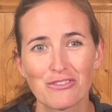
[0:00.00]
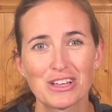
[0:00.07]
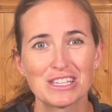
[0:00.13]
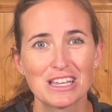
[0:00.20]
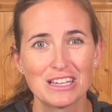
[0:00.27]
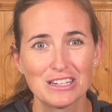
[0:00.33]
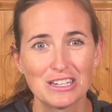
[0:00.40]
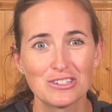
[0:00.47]
an
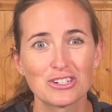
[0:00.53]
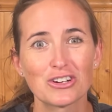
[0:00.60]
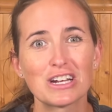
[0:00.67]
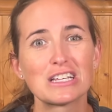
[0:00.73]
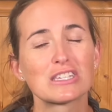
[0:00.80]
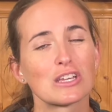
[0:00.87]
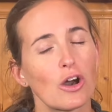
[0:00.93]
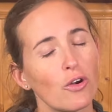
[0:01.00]
injury,
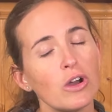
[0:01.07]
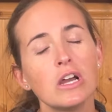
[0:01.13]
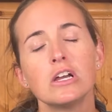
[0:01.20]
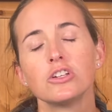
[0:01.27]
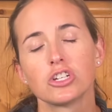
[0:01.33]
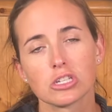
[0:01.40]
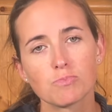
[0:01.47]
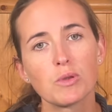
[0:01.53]
so
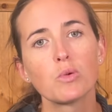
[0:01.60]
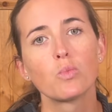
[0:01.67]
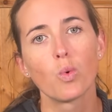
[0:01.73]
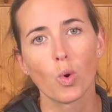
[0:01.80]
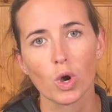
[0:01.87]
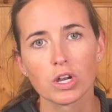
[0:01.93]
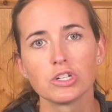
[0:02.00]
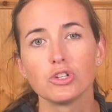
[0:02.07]
just be
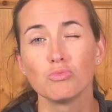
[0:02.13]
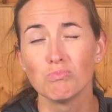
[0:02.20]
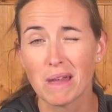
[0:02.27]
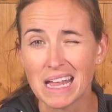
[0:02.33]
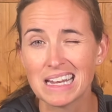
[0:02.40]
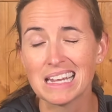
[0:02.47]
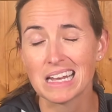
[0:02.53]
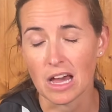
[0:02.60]
warned, you may
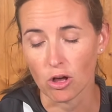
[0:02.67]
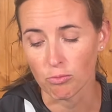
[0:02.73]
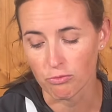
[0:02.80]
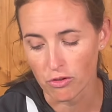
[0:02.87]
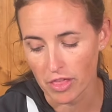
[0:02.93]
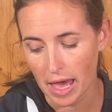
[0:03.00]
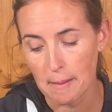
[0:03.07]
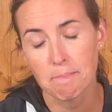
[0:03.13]
need help for
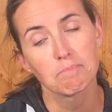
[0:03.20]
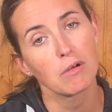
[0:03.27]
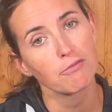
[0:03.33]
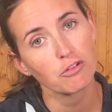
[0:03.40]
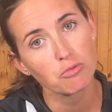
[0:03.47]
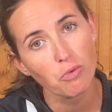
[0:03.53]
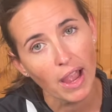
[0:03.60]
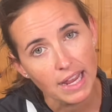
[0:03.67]
that. But for
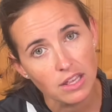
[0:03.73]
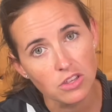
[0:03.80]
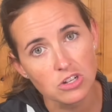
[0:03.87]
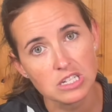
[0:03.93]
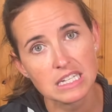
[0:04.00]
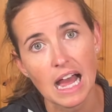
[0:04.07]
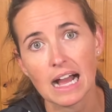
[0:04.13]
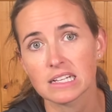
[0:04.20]
regular
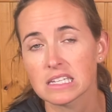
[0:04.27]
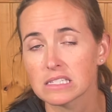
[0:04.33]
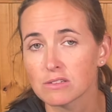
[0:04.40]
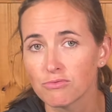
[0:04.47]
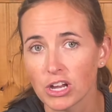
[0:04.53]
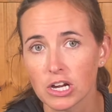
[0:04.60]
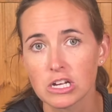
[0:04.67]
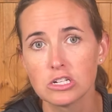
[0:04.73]
socks, it's
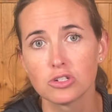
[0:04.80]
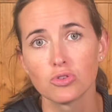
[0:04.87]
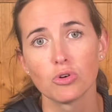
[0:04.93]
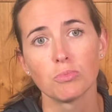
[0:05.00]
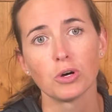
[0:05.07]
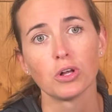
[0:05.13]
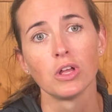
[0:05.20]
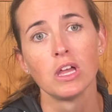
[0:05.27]
very
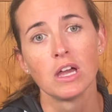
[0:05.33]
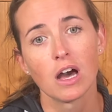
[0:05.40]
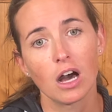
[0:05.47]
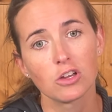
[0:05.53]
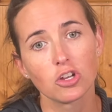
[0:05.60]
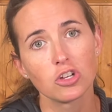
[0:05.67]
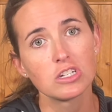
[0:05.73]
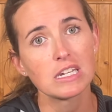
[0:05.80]
doable. A
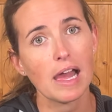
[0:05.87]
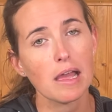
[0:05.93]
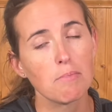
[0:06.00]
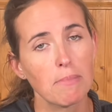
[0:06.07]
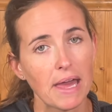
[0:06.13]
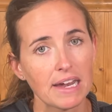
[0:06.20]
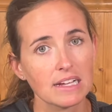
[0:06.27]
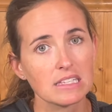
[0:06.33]
good
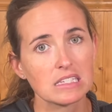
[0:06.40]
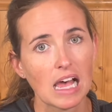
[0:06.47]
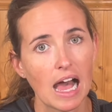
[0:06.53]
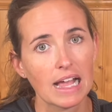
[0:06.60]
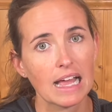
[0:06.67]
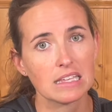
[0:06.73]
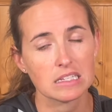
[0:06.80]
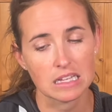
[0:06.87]
diabetic sock
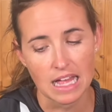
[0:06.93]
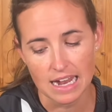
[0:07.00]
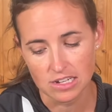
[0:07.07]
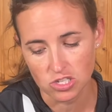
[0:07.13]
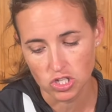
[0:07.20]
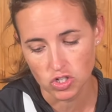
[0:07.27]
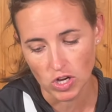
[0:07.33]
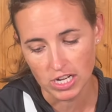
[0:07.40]
has a lot of
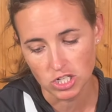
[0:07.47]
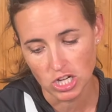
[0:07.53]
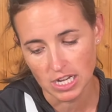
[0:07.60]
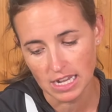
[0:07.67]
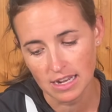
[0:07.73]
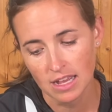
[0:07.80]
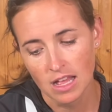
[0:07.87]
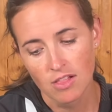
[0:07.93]
stretch in
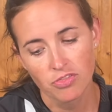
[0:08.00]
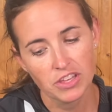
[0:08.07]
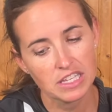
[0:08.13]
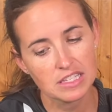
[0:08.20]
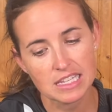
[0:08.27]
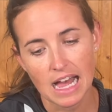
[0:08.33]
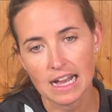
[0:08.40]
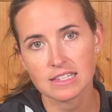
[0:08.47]
it. These
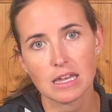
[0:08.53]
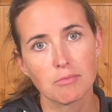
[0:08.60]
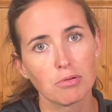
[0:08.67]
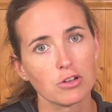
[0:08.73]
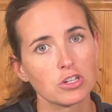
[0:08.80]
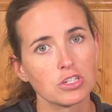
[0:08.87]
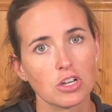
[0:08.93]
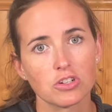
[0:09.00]
socks I
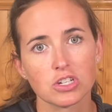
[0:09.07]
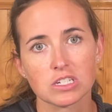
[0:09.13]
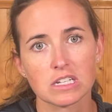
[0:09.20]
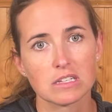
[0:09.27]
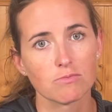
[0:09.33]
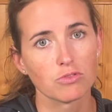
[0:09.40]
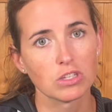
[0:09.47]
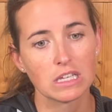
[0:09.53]
purchased are just a
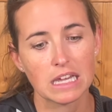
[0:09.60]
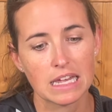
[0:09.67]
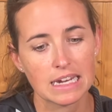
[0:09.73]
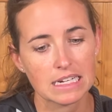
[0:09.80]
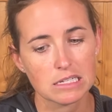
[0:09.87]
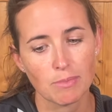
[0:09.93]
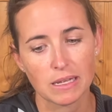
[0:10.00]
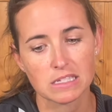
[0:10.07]
really
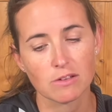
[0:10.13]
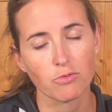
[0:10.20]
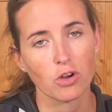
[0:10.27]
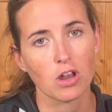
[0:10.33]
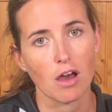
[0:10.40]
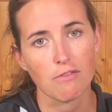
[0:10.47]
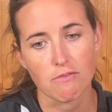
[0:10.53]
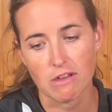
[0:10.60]
inexpensive one
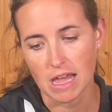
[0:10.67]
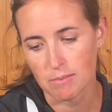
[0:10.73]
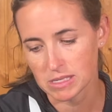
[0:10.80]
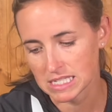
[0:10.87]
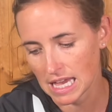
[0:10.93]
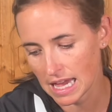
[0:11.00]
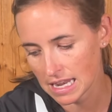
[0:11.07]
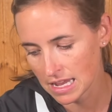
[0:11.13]
off of
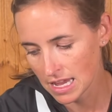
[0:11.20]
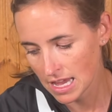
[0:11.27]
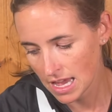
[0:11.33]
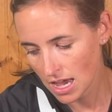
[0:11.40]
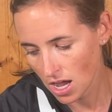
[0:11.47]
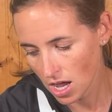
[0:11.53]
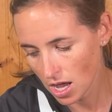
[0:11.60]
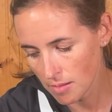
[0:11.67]
Amazon.
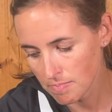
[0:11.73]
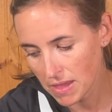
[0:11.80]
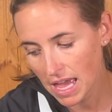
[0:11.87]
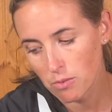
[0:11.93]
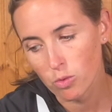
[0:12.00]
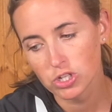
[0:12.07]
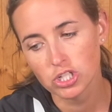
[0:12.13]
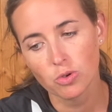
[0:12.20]
And
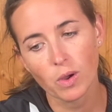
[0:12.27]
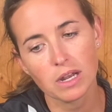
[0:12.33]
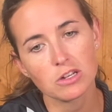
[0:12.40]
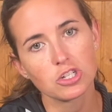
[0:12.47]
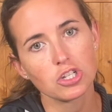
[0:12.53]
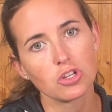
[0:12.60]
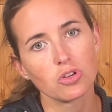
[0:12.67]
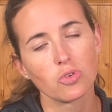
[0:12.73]
what you want to
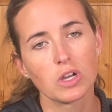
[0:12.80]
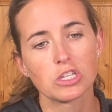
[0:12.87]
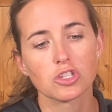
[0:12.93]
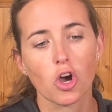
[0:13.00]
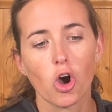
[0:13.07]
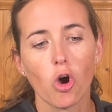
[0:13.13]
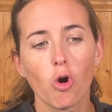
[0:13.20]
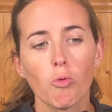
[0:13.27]
do is
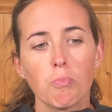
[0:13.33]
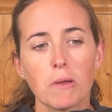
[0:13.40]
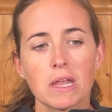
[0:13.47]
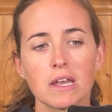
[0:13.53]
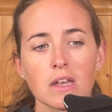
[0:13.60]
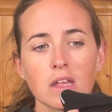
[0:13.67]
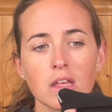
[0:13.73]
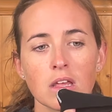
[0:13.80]

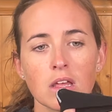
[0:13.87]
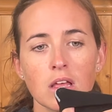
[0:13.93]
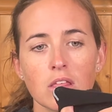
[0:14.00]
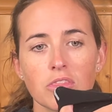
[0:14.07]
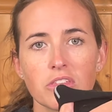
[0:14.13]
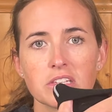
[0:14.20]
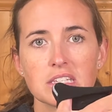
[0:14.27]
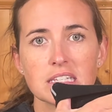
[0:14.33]
open
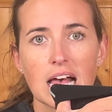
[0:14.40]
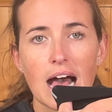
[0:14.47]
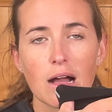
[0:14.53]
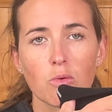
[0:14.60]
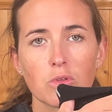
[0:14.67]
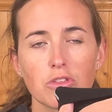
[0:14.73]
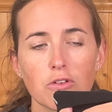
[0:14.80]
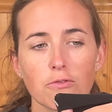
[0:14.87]
the sock
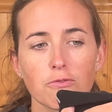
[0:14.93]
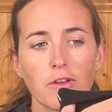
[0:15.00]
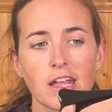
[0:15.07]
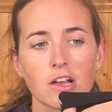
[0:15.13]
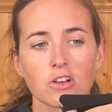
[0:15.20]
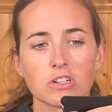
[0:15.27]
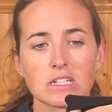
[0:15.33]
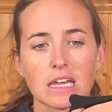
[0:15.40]
with your
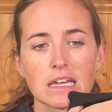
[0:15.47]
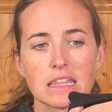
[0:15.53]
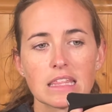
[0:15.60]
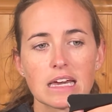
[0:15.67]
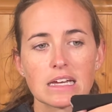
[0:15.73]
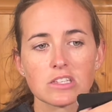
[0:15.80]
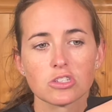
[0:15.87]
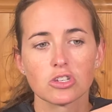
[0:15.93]
fingers like
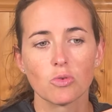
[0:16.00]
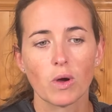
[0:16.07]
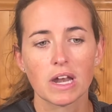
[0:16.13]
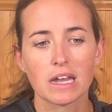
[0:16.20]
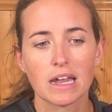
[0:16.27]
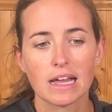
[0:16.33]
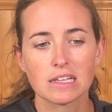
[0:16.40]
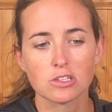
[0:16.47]
this. So you want a
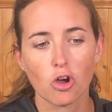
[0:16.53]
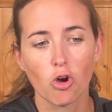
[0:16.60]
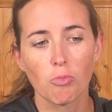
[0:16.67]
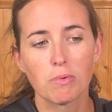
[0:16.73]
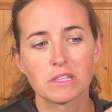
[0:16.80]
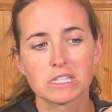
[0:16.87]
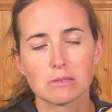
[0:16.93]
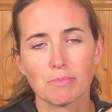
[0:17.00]
nice
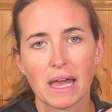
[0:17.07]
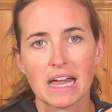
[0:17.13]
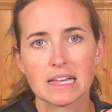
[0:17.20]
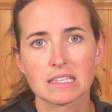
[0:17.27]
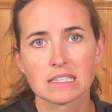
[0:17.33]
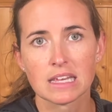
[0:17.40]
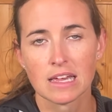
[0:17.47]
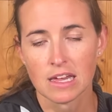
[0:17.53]
open
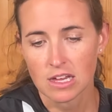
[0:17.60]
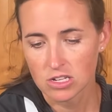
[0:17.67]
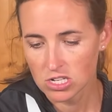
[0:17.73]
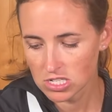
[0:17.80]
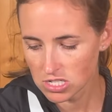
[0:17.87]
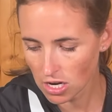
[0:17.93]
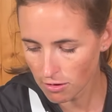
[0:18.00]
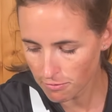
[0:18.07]
space to
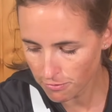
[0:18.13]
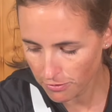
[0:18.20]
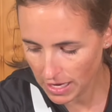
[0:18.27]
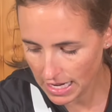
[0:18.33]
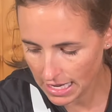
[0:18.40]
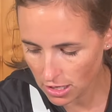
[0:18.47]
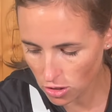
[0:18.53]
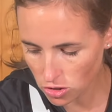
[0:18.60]
start
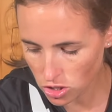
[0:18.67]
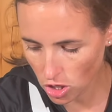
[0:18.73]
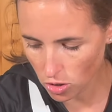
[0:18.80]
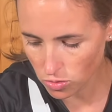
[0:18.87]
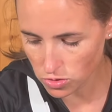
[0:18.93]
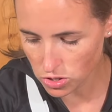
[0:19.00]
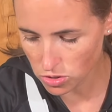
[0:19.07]
feeding your toes